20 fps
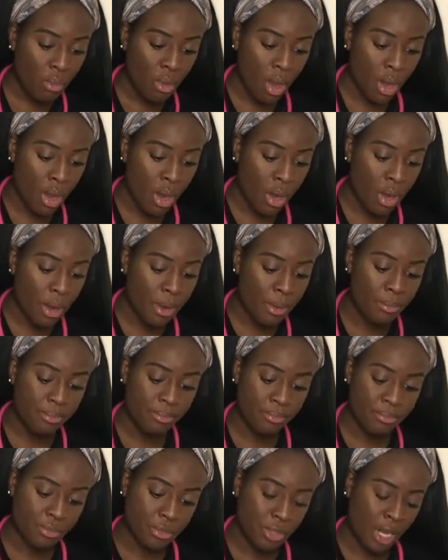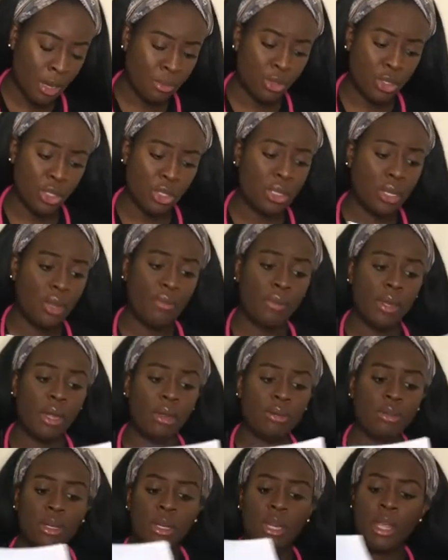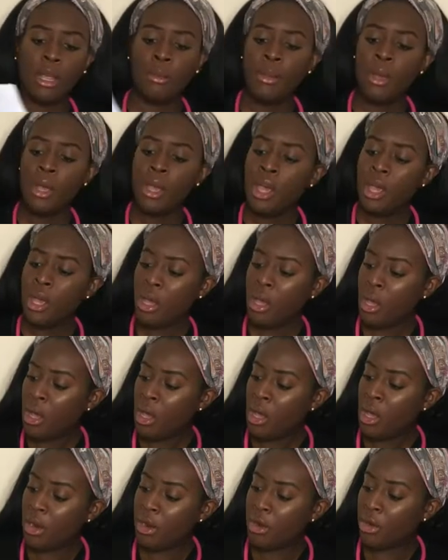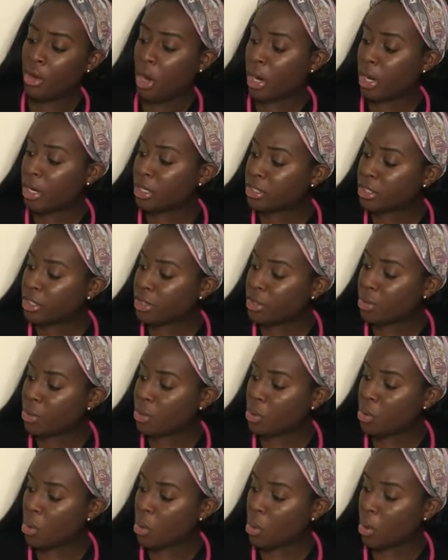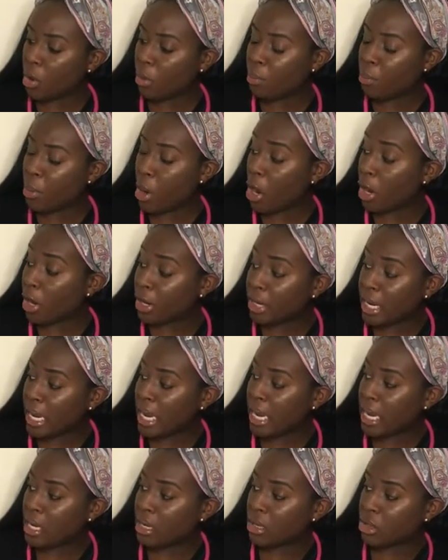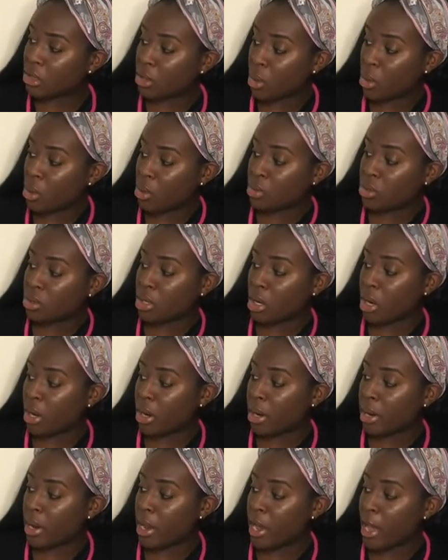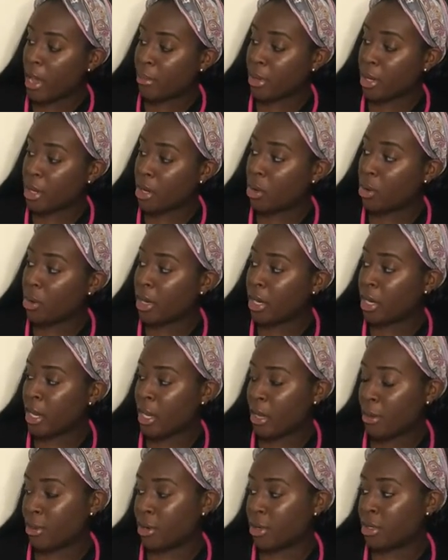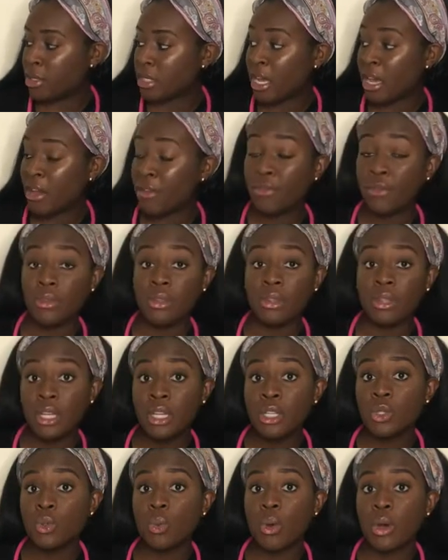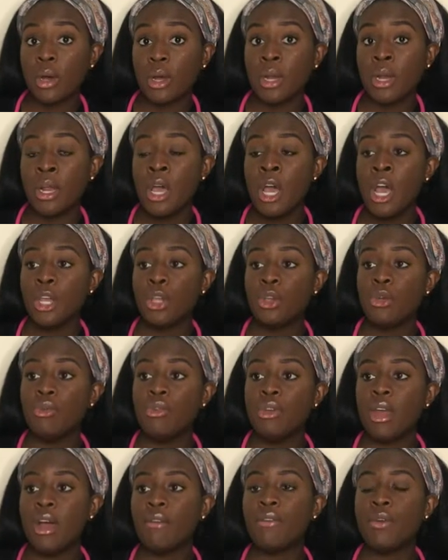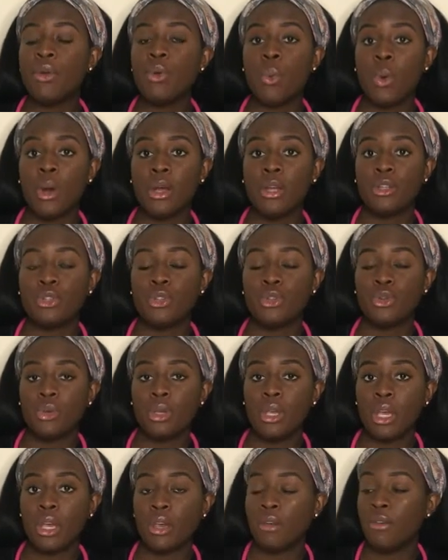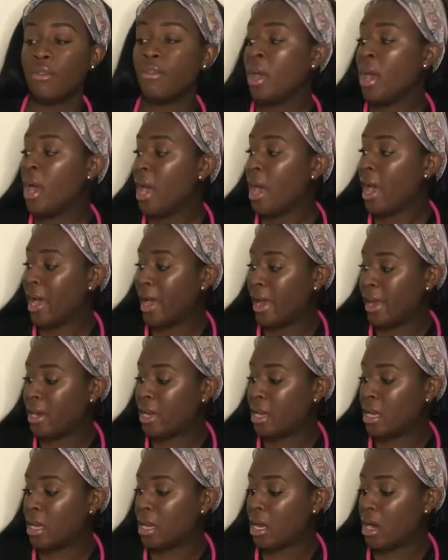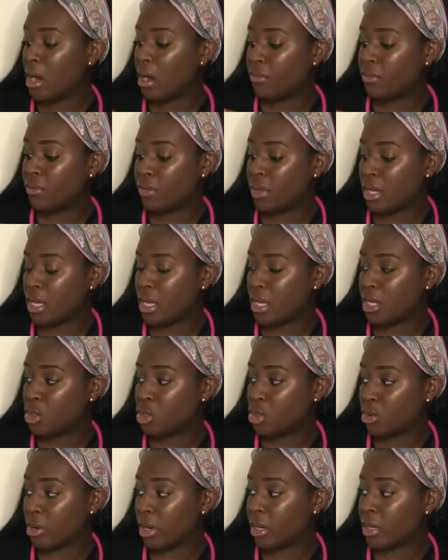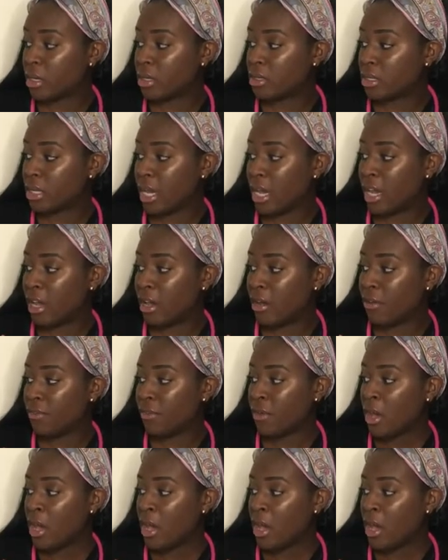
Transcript: I'm just giving out the name, Nardil or Parnate, those are MAO inhibitors. And for this one, you never want to give any of these drugs if